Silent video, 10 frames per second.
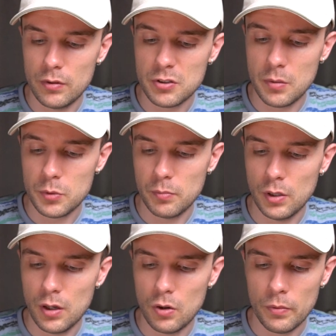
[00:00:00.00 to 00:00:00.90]
the description
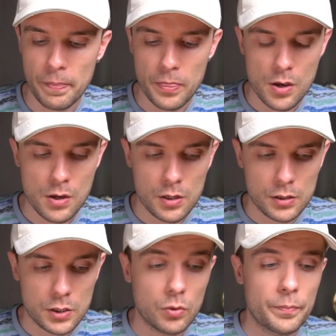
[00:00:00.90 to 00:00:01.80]
below
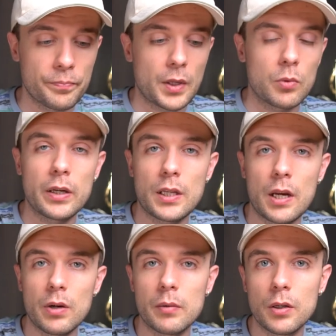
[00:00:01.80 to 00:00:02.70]
so right
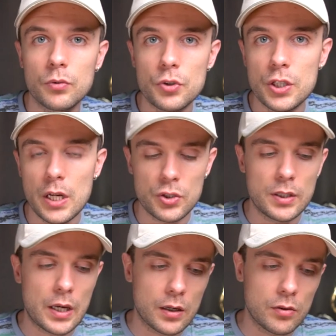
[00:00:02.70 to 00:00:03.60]
now i'm going to change
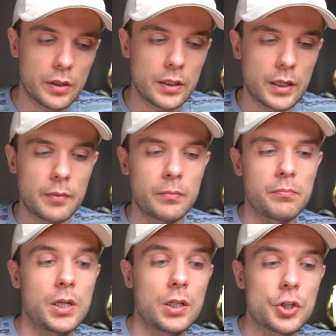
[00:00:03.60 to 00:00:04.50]
the angle and
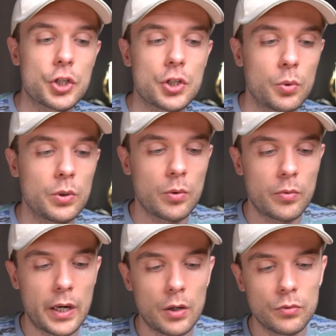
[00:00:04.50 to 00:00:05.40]
i'm gonna show you
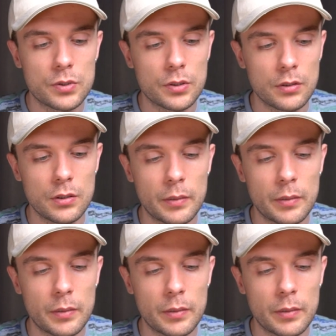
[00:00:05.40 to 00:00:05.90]
around uh,